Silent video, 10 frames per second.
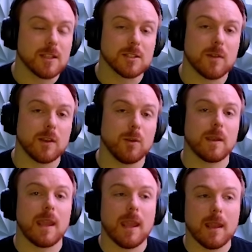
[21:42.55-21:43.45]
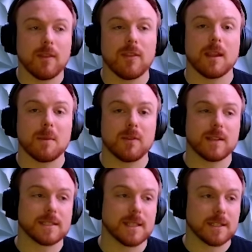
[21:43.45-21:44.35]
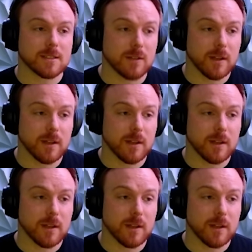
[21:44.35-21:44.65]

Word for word: so that you can think about these things during